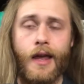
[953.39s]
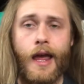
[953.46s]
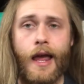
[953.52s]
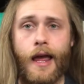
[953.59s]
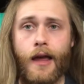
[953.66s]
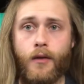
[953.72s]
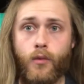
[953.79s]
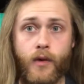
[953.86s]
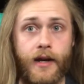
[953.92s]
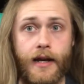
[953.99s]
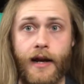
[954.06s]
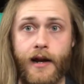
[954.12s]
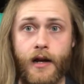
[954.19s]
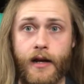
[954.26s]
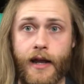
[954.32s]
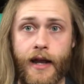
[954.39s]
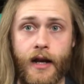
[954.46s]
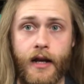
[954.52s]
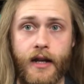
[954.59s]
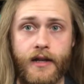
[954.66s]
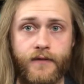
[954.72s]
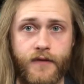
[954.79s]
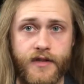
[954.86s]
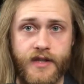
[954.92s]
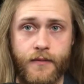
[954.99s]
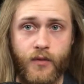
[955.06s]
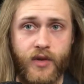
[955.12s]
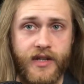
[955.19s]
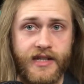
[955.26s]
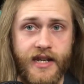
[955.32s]
and what a higher candidate for
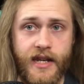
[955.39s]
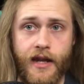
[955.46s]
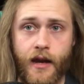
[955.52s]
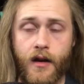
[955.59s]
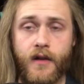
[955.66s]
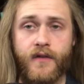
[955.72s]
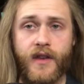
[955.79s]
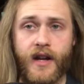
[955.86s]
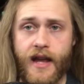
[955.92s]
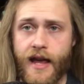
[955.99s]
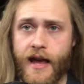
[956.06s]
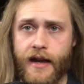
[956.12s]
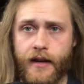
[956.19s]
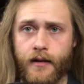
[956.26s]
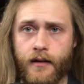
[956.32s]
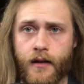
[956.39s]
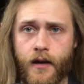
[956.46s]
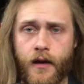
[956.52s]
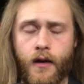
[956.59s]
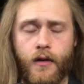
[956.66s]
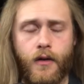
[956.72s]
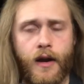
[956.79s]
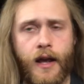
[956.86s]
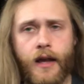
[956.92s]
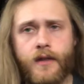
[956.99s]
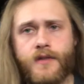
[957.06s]
someone to take care of than an addict, right?